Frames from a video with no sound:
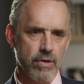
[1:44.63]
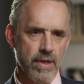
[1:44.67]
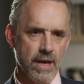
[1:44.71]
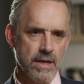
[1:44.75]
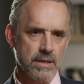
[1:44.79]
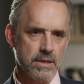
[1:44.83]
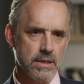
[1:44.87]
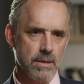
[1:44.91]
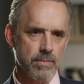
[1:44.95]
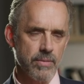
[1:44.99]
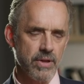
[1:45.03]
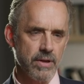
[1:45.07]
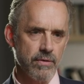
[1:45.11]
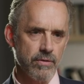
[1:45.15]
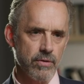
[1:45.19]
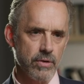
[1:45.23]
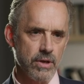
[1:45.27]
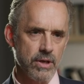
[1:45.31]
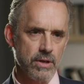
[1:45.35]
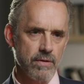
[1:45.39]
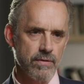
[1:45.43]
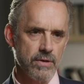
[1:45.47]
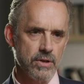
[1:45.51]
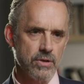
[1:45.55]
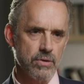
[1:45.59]
That's something for
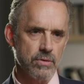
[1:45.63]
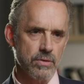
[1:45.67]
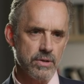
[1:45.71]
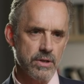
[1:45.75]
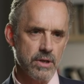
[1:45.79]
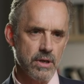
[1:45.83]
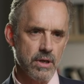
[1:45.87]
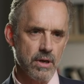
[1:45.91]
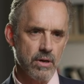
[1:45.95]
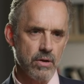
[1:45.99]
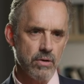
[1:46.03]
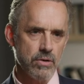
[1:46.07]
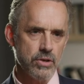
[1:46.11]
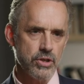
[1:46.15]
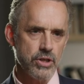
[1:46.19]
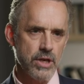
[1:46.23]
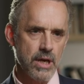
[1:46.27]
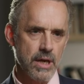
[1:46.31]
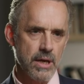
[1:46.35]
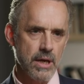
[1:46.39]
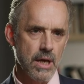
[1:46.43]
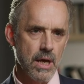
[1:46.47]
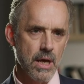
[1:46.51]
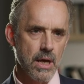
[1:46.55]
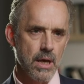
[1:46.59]
individuals to
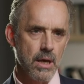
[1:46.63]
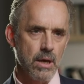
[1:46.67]
negotiate.